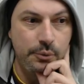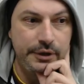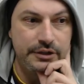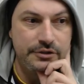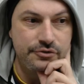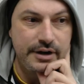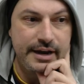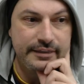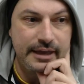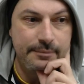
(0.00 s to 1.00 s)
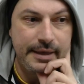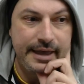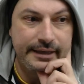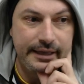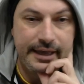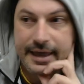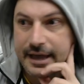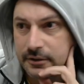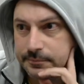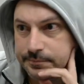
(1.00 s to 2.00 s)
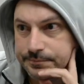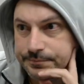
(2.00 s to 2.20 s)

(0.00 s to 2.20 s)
We're going to drag that back out.